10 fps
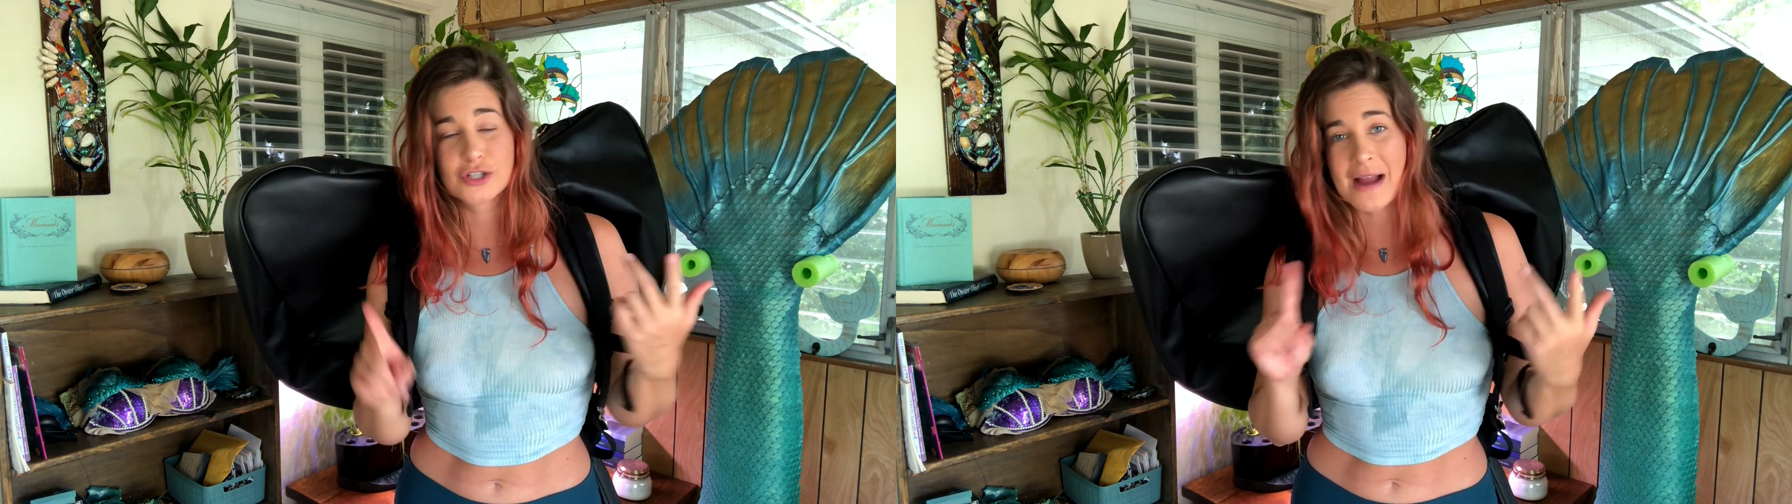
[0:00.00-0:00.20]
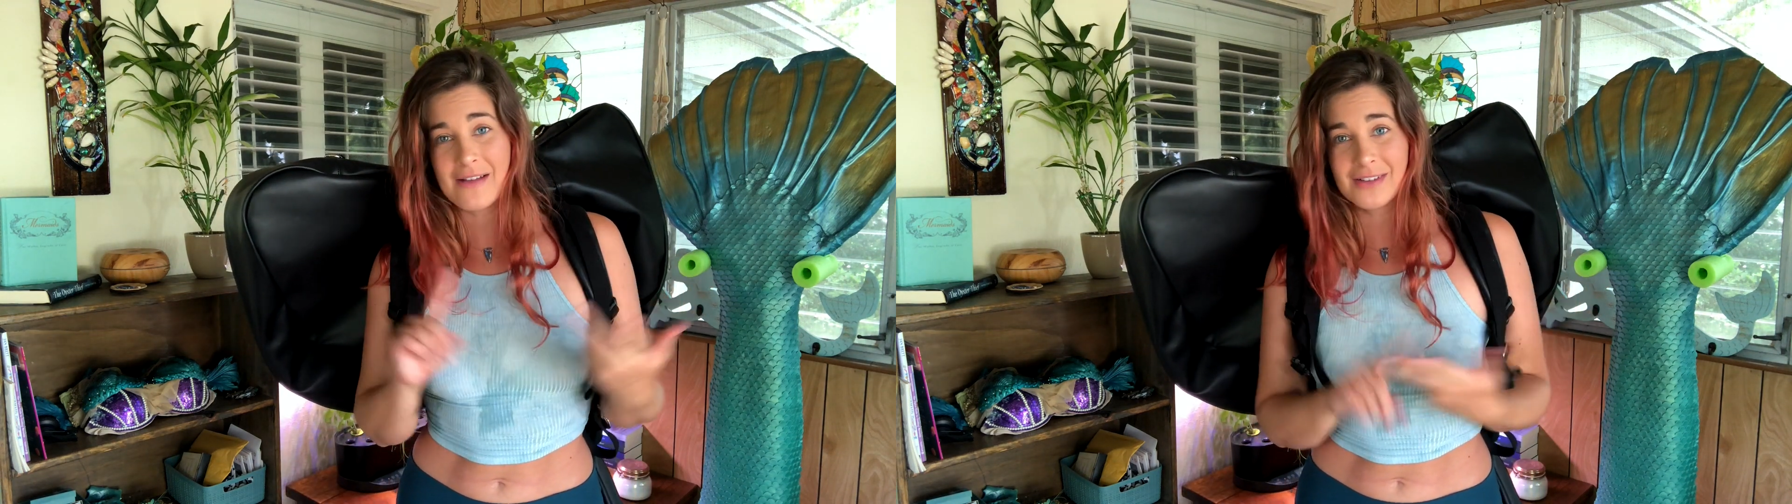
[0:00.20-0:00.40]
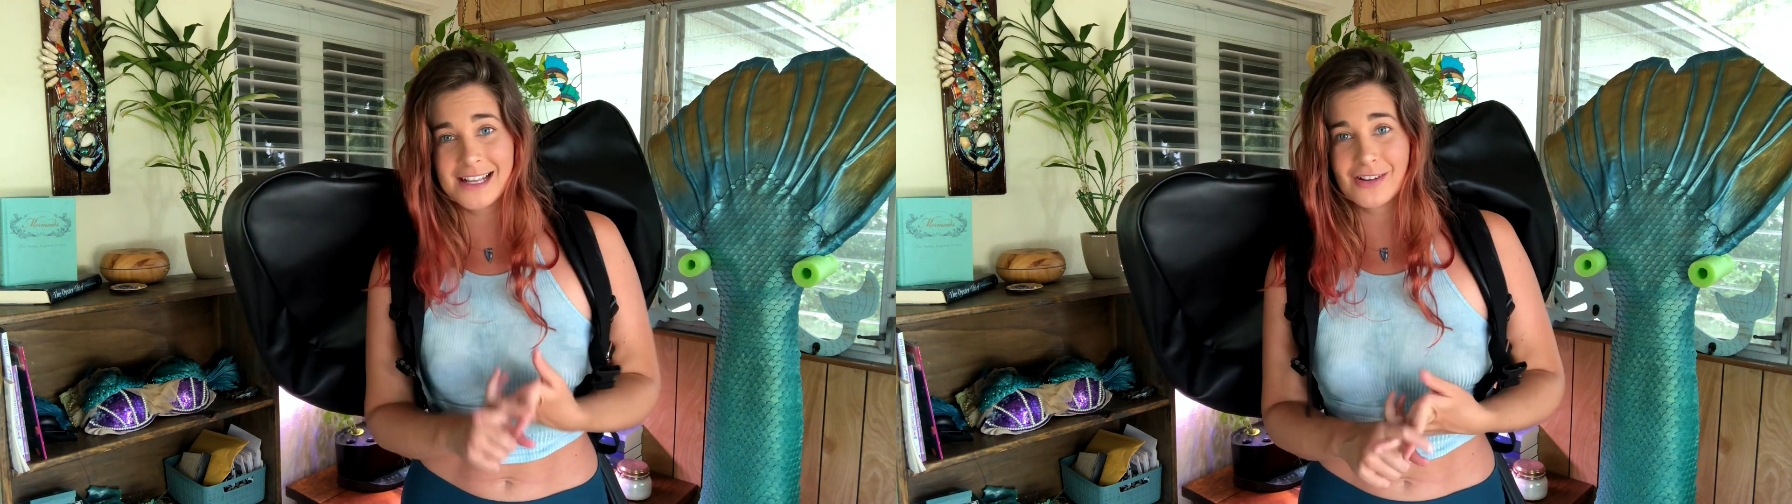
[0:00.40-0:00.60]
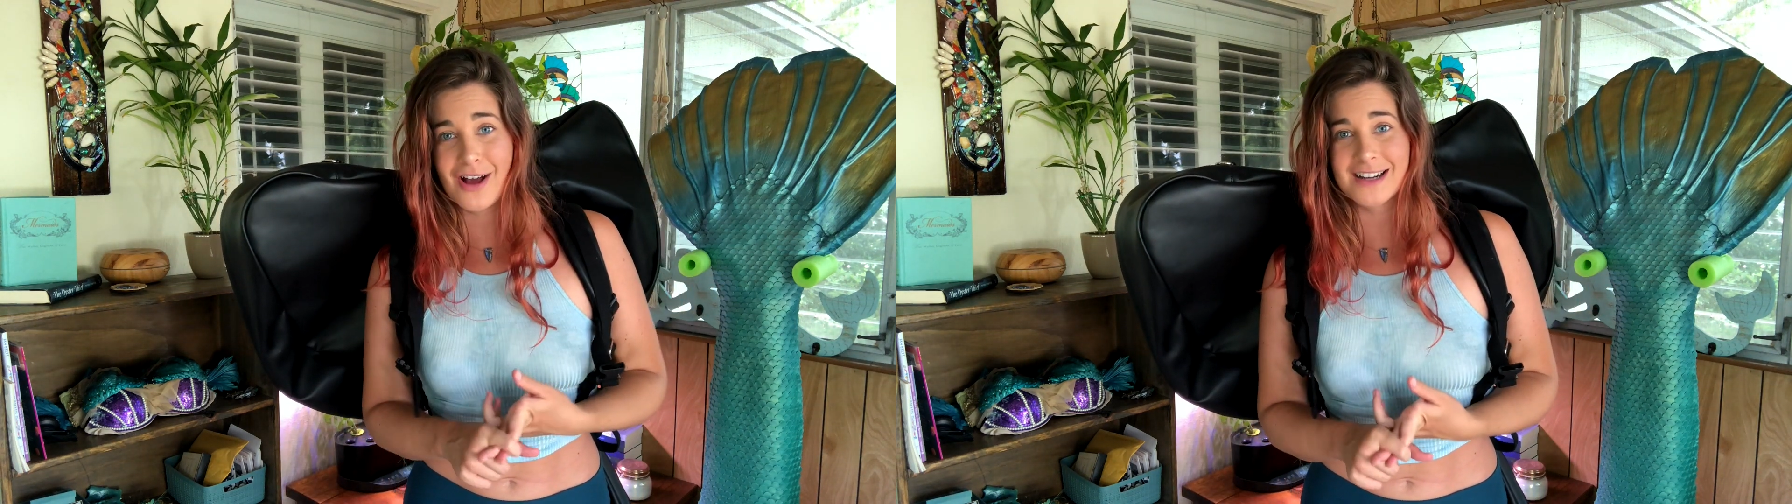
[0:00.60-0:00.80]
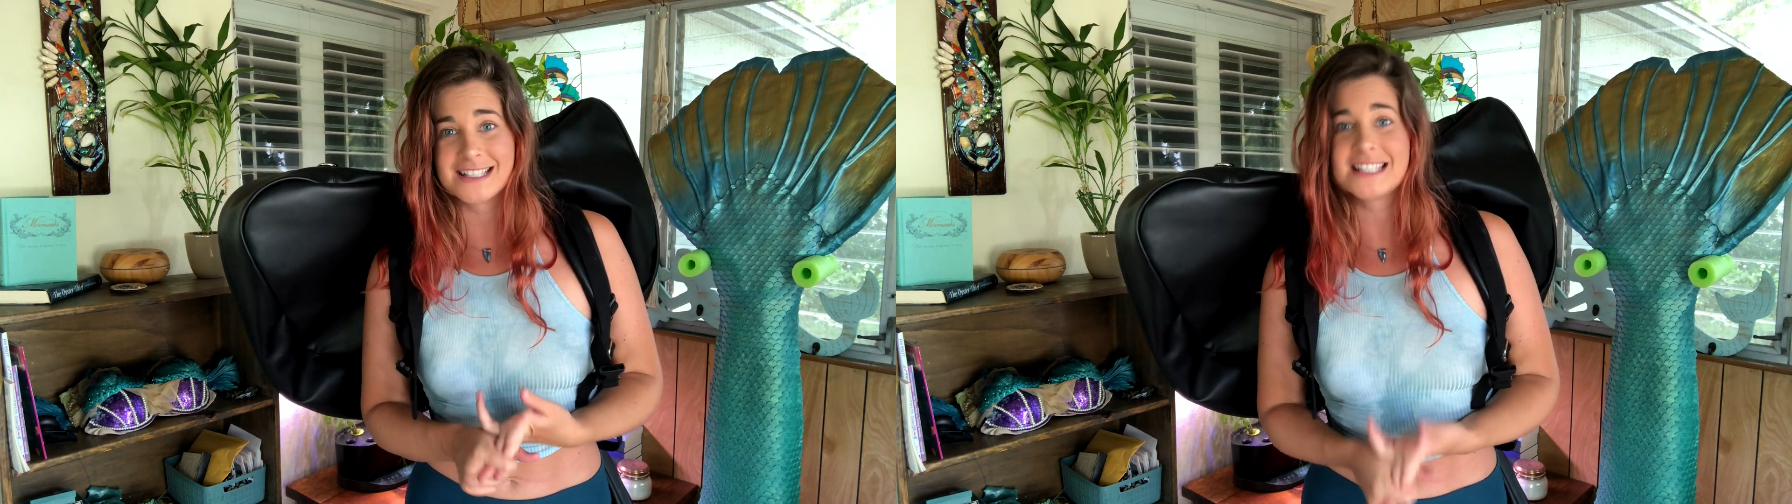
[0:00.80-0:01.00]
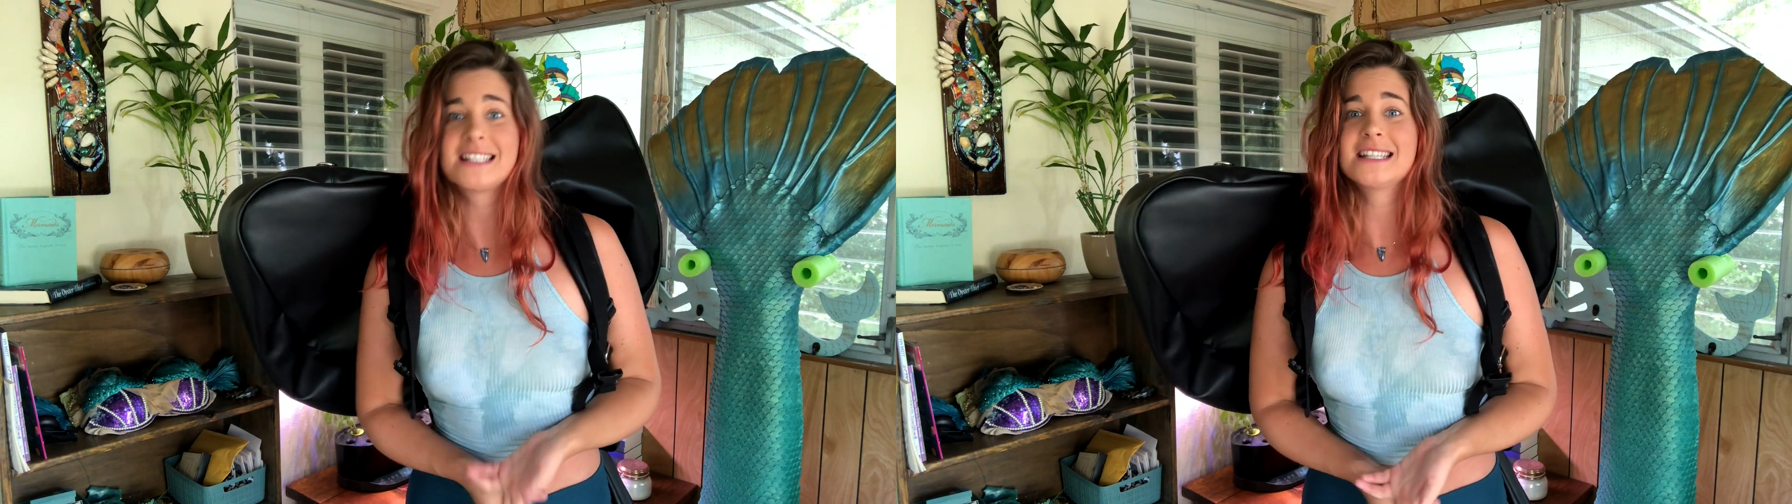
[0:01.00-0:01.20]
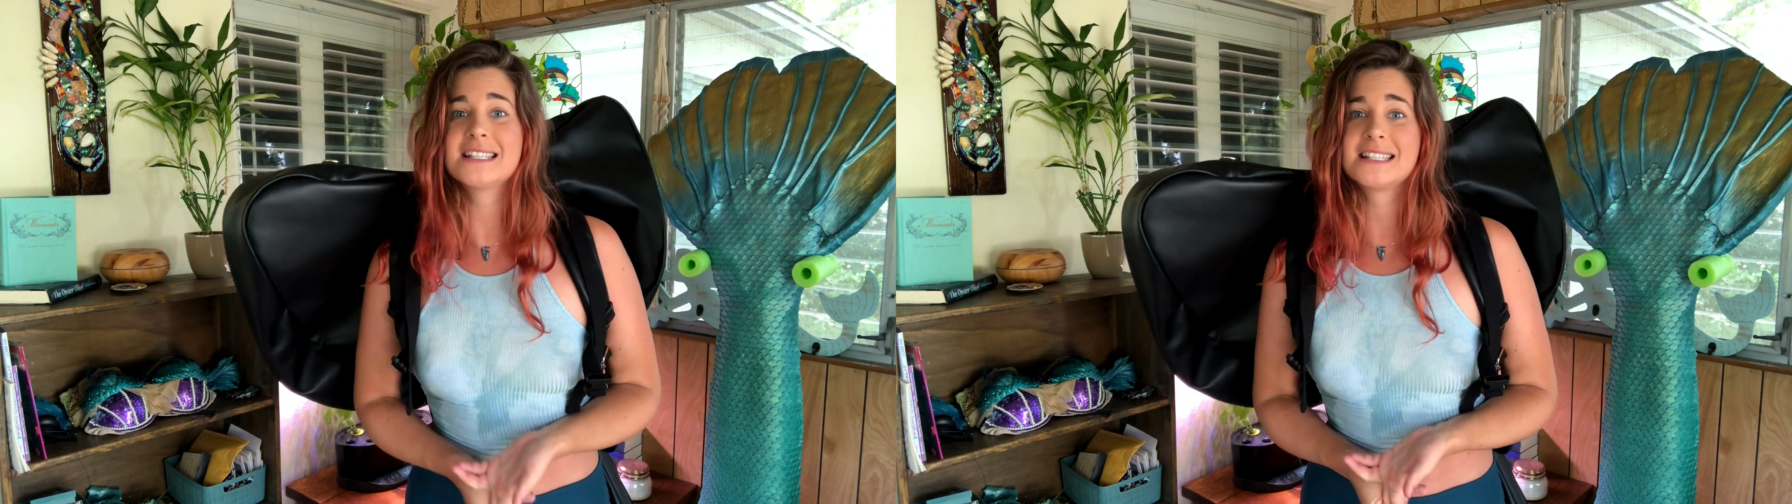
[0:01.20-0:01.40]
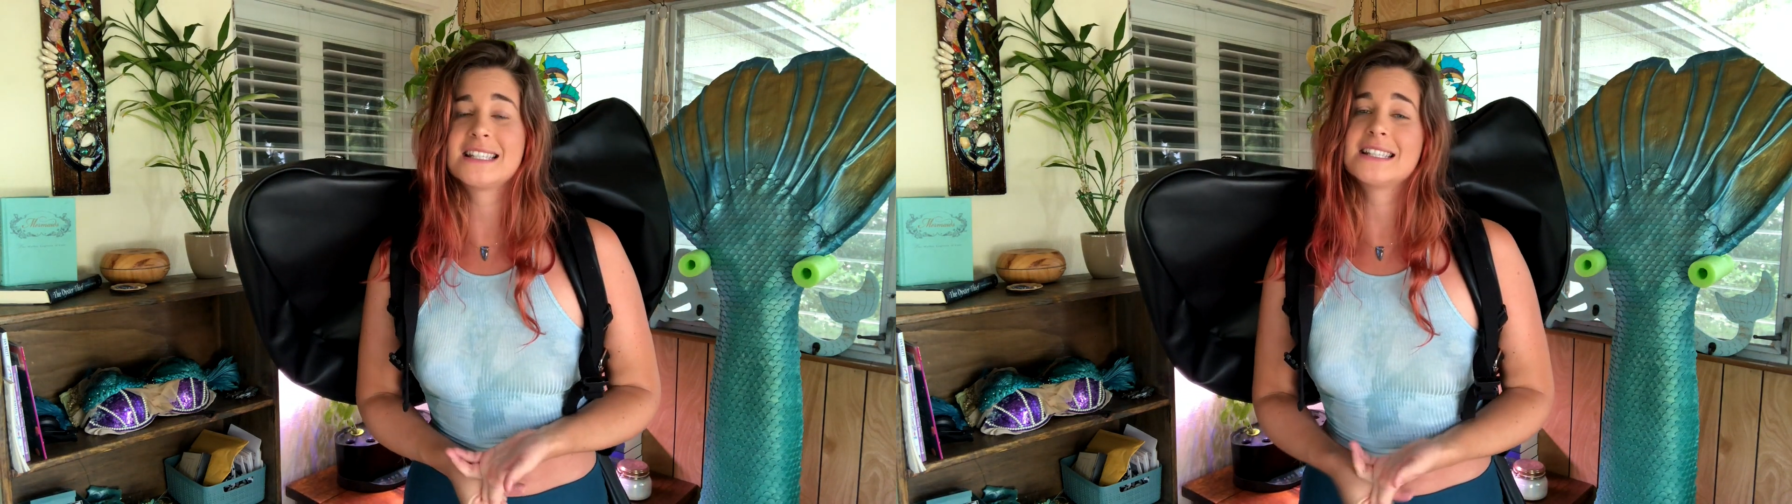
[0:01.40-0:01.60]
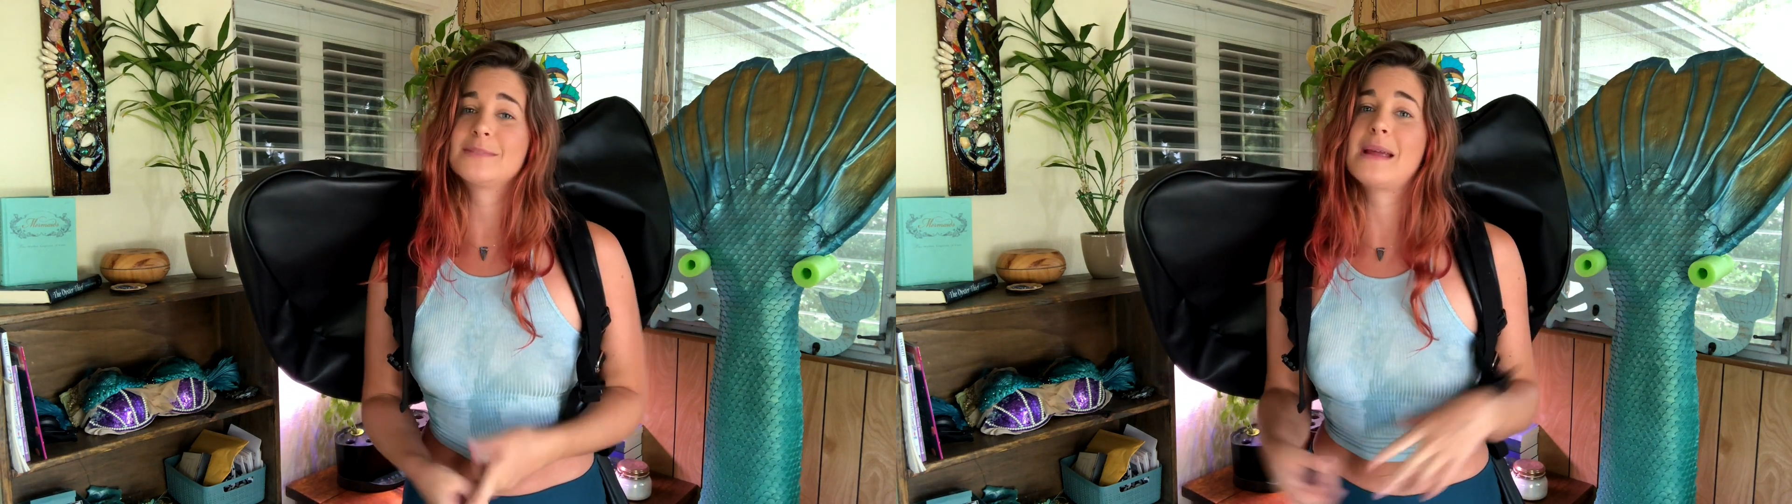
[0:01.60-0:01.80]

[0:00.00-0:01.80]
traveling long distances,